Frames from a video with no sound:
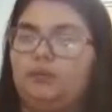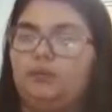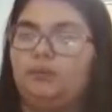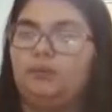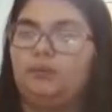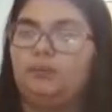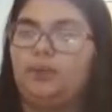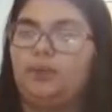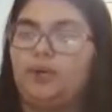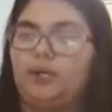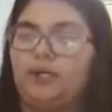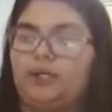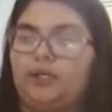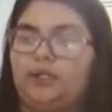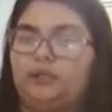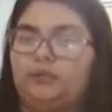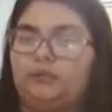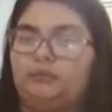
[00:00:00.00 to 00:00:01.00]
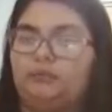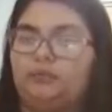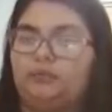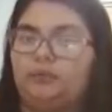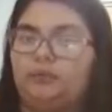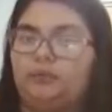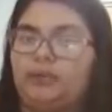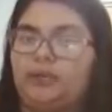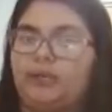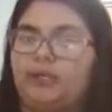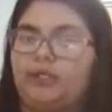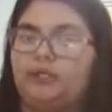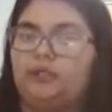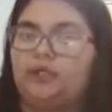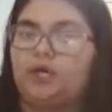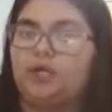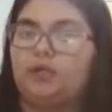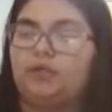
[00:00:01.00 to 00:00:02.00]
body, the
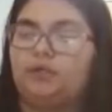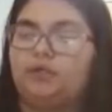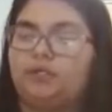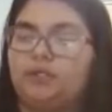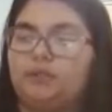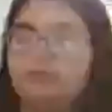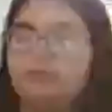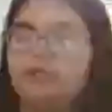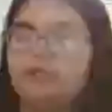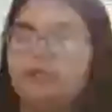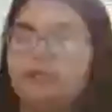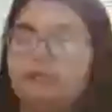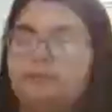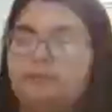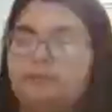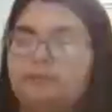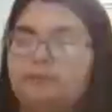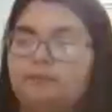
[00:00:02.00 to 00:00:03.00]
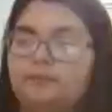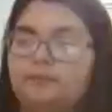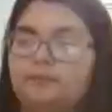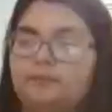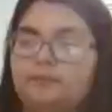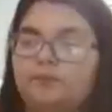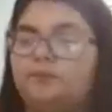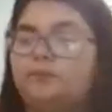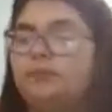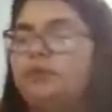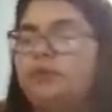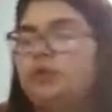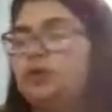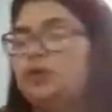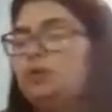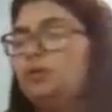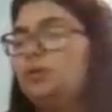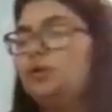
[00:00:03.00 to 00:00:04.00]
main color, is going to be,
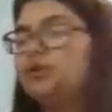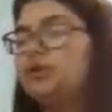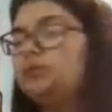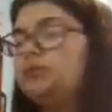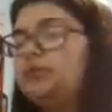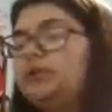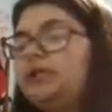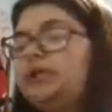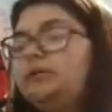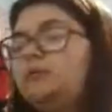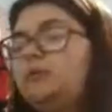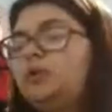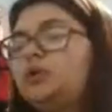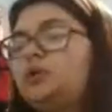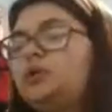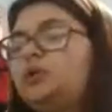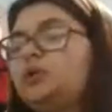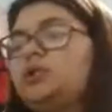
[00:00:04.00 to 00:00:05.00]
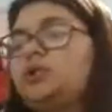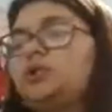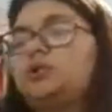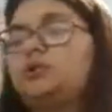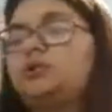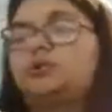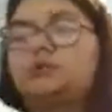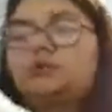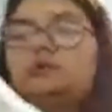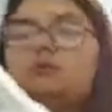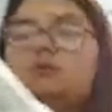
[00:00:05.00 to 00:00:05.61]
which I'm leaning more towards this